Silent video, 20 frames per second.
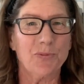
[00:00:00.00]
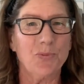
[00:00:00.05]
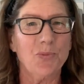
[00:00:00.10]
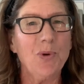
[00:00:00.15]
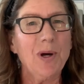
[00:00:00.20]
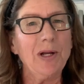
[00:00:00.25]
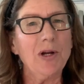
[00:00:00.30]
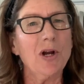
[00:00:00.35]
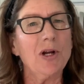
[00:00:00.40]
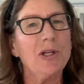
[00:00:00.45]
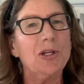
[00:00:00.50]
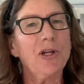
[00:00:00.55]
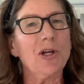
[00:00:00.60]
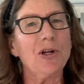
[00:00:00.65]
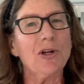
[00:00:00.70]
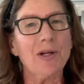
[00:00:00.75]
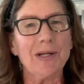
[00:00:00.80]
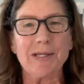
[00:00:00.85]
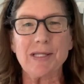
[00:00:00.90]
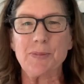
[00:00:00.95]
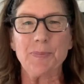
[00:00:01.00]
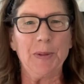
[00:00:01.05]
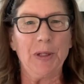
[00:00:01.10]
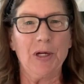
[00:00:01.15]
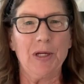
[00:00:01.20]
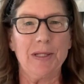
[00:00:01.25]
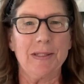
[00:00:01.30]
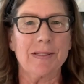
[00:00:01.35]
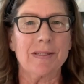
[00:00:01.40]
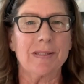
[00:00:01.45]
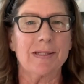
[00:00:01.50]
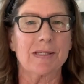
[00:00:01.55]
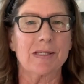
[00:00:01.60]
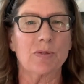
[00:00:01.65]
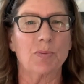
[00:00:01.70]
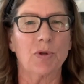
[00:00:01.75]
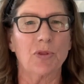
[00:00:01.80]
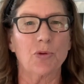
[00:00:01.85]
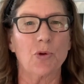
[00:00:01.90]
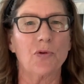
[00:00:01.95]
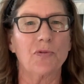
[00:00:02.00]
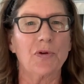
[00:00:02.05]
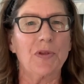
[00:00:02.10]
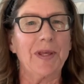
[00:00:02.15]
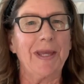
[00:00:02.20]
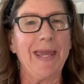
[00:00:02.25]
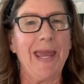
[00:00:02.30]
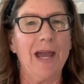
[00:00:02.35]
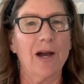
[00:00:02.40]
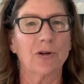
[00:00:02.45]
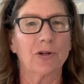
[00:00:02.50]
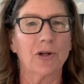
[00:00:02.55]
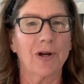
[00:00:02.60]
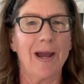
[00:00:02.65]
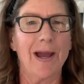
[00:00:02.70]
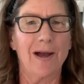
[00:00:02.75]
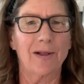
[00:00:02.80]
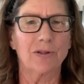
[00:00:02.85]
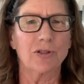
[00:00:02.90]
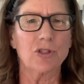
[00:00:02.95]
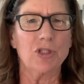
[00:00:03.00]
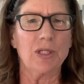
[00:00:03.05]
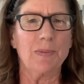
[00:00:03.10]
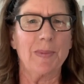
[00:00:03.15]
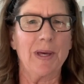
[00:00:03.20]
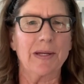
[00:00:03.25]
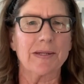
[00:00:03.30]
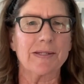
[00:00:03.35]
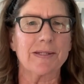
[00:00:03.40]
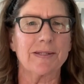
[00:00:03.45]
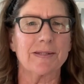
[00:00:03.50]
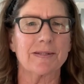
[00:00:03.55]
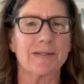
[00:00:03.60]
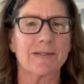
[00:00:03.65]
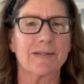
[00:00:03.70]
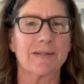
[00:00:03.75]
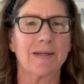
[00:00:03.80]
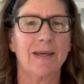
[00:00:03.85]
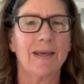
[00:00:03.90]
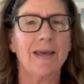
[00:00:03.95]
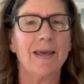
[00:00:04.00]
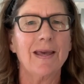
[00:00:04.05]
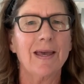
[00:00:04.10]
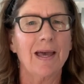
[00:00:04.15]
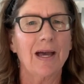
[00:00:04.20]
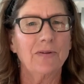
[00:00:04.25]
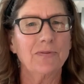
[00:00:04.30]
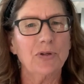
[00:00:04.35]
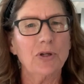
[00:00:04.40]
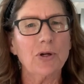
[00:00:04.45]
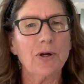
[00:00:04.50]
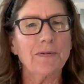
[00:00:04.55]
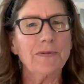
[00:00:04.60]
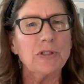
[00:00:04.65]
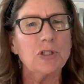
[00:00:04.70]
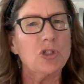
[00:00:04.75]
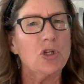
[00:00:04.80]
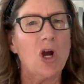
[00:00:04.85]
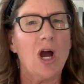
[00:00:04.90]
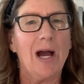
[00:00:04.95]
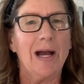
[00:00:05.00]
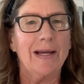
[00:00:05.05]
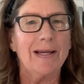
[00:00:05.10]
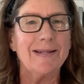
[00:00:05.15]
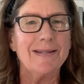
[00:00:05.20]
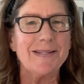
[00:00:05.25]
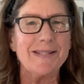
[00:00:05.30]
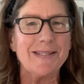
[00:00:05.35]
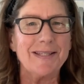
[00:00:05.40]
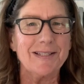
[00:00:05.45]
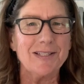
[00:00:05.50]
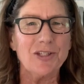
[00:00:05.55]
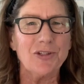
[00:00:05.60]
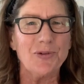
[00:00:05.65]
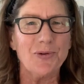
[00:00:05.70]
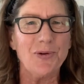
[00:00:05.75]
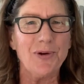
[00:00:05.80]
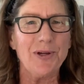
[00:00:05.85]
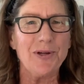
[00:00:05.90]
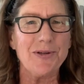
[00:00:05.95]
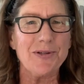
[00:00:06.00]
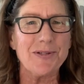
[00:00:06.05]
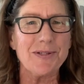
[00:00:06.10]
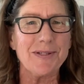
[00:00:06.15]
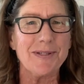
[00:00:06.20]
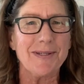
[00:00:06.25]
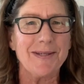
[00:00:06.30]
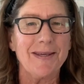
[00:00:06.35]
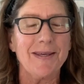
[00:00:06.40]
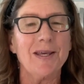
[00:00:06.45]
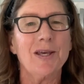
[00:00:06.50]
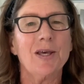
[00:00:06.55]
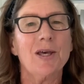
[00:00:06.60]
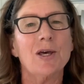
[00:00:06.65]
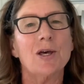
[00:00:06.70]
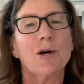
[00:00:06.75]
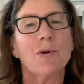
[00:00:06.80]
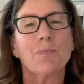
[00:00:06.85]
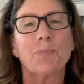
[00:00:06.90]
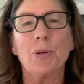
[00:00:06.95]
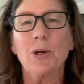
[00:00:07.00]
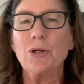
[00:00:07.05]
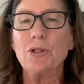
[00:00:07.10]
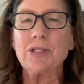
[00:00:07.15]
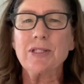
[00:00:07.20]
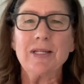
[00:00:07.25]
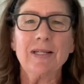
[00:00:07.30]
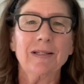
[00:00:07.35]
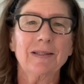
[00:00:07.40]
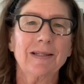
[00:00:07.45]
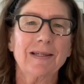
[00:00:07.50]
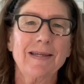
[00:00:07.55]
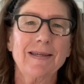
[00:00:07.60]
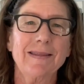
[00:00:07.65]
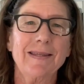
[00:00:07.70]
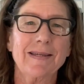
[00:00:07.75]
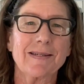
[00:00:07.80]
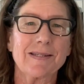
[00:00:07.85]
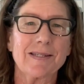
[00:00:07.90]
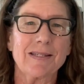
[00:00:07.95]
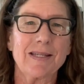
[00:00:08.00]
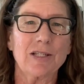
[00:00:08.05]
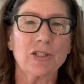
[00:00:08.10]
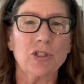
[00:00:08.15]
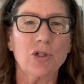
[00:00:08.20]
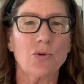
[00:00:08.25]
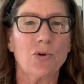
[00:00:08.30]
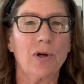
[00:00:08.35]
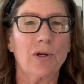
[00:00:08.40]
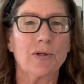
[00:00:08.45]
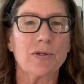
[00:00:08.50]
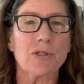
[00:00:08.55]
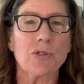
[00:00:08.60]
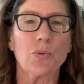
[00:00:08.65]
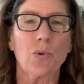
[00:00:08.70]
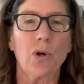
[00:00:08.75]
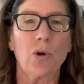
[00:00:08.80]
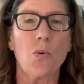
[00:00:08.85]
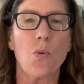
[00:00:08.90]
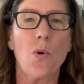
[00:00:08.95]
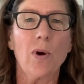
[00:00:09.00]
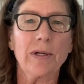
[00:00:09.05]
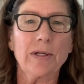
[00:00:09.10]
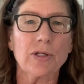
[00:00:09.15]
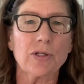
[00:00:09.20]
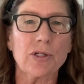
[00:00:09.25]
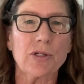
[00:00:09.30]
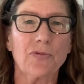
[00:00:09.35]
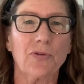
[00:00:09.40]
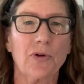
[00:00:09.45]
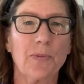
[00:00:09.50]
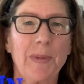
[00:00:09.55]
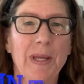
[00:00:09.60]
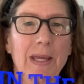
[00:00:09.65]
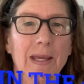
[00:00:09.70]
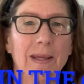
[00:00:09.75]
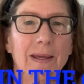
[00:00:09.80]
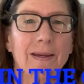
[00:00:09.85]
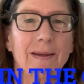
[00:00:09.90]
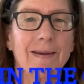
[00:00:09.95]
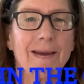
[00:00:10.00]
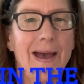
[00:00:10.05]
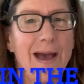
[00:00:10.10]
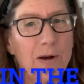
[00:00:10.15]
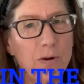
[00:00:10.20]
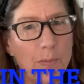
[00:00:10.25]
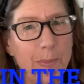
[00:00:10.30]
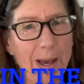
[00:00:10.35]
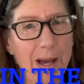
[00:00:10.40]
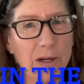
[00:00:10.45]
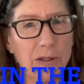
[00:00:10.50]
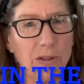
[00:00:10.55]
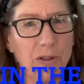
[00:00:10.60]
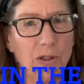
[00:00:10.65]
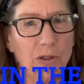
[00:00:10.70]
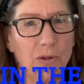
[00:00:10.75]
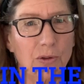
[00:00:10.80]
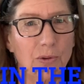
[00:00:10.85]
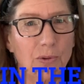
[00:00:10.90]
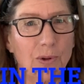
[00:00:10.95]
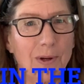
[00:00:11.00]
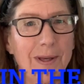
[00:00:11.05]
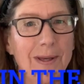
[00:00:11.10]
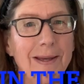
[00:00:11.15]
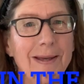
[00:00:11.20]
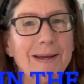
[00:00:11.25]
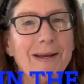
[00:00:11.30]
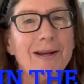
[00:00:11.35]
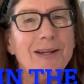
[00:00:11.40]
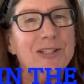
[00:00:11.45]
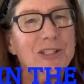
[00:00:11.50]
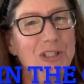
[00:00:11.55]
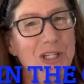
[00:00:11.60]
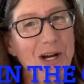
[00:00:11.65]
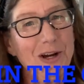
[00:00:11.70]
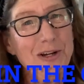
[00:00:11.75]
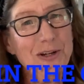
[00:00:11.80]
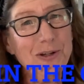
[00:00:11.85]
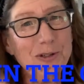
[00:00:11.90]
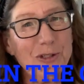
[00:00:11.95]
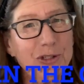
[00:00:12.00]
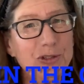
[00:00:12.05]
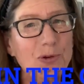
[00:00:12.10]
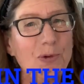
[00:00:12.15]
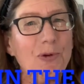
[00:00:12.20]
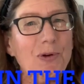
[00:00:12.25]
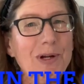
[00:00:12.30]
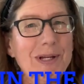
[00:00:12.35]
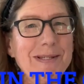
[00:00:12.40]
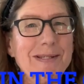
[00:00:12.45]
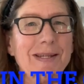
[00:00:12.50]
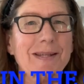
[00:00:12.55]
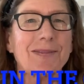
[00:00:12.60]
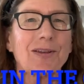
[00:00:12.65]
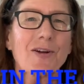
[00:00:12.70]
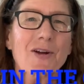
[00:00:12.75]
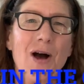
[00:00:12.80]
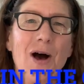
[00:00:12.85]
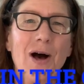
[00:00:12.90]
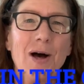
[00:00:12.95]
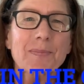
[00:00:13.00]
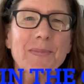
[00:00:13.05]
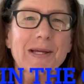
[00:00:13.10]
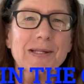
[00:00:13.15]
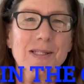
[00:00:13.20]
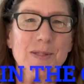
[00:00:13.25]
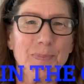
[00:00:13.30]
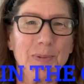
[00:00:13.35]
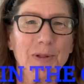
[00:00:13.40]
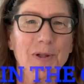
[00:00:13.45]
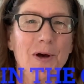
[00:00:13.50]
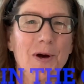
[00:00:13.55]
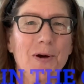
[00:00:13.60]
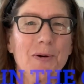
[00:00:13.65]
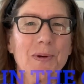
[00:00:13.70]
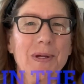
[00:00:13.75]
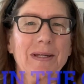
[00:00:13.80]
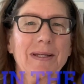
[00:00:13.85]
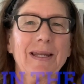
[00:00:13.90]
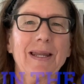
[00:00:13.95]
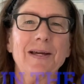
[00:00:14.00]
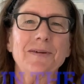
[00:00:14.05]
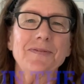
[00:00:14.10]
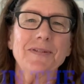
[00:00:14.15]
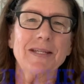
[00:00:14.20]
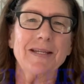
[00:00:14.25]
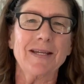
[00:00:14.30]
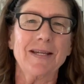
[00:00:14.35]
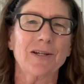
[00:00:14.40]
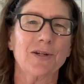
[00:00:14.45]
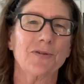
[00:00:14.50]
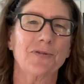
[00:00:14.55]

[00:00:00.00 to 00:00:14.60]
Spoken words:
what are your experiences with over-the-counter allergy medicines? Have you ever tried essential oils? Personally, the essential oils work wonders for me. How about you? Share your stories in the comments below. We'd love to hear